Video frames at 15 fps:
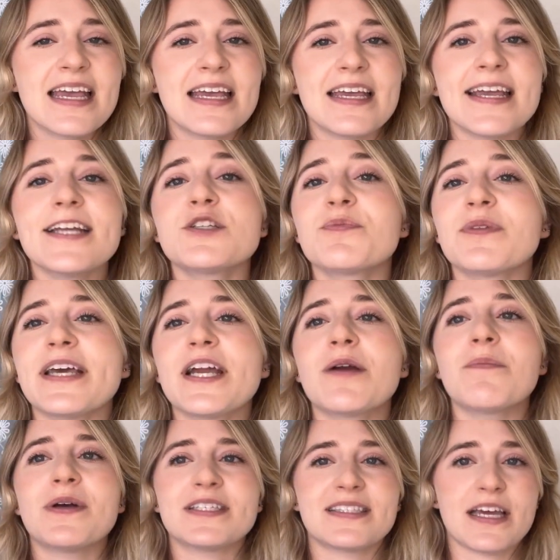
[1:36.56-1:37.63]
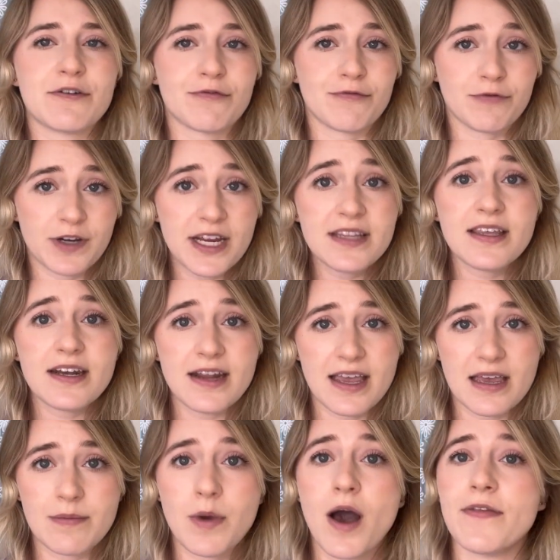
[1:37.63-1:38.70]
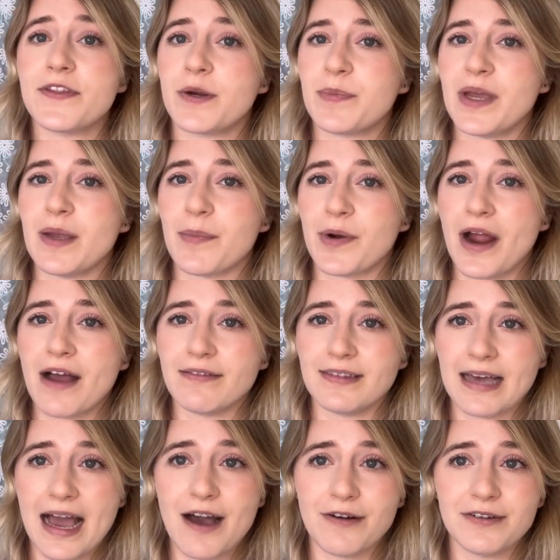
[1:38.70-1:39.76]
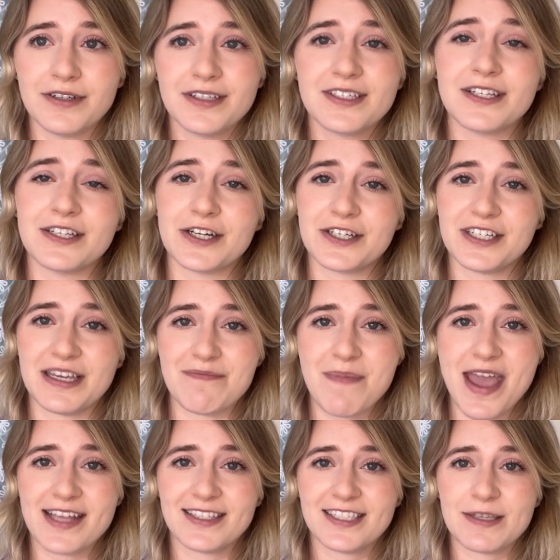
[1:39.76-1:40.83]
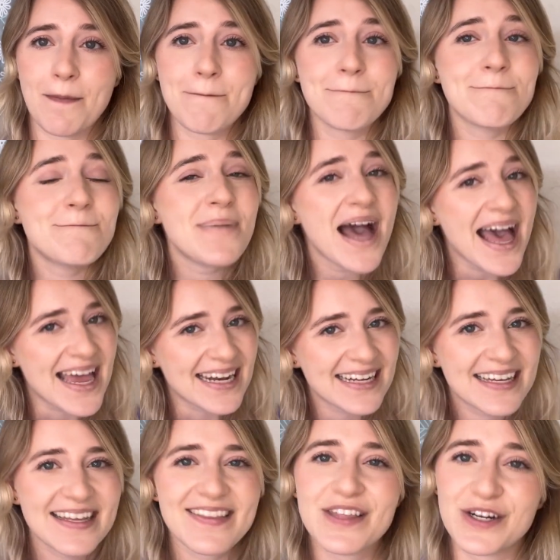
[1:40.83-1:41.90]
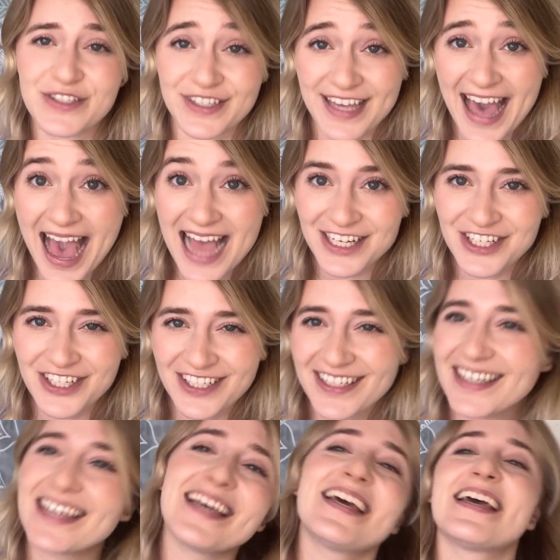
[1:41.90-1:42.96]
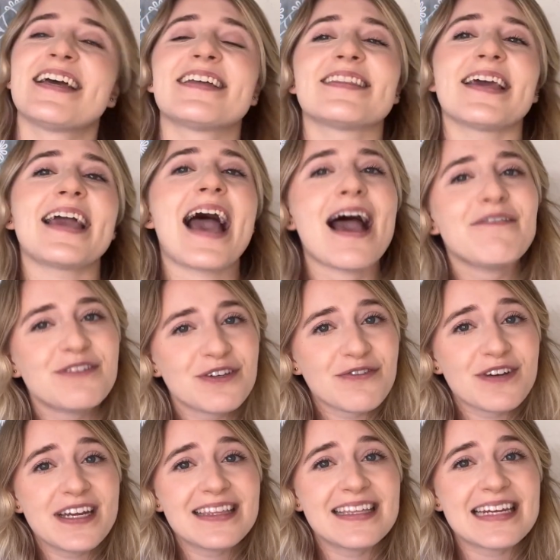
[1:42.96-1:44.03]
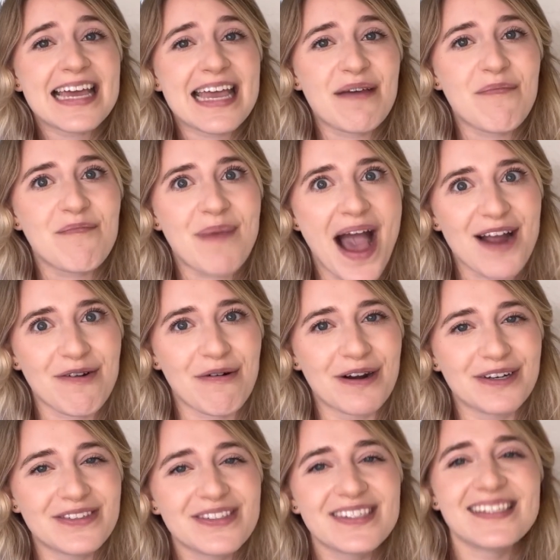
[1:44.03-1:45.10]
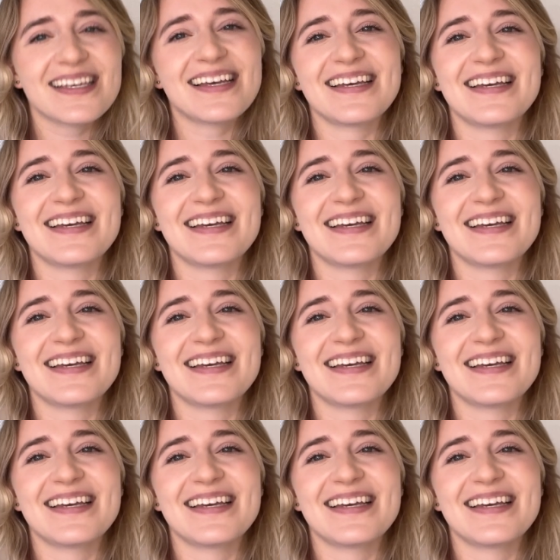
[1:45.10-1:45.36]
Each player must then read the name on their paper out loud to their teammates. But there's a catch. They have to read the name backwards.